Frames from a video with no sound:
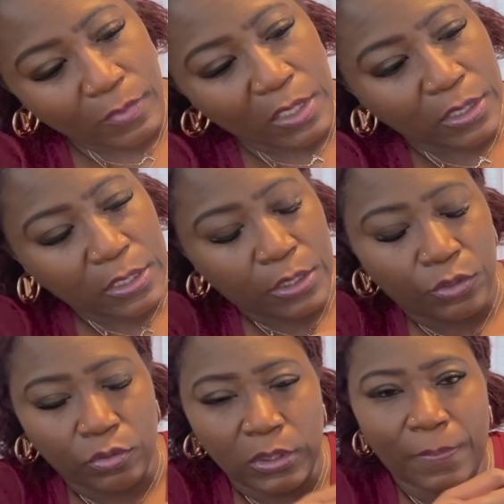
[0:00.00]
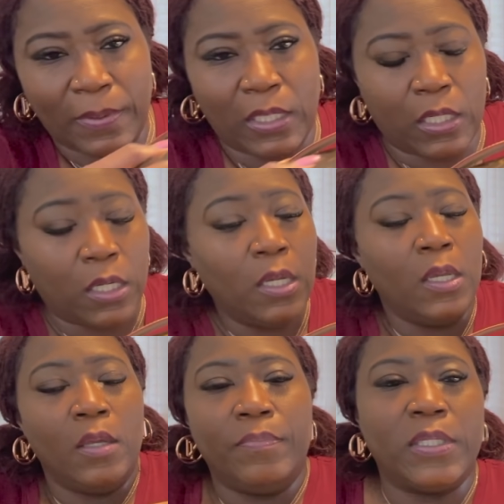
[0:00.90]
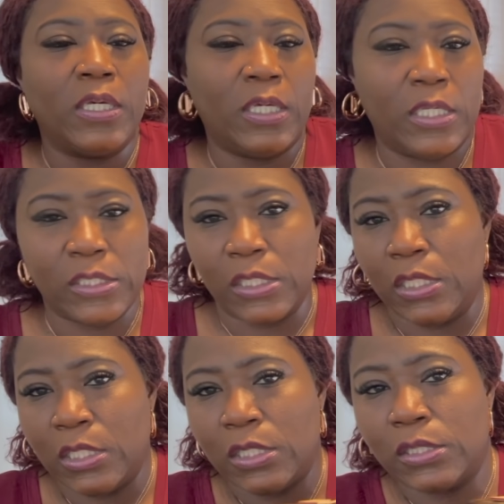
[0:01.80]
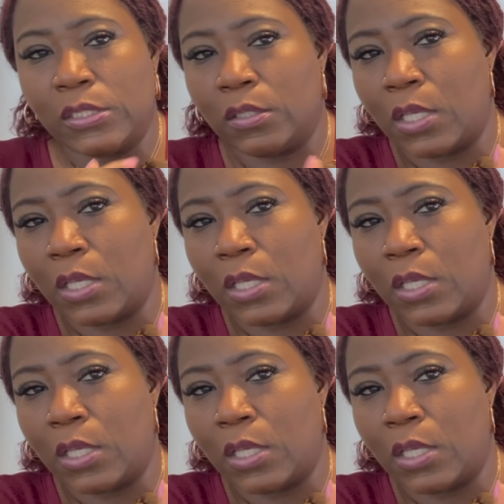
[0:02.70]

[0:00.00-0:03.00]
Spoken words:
this little lip here because it is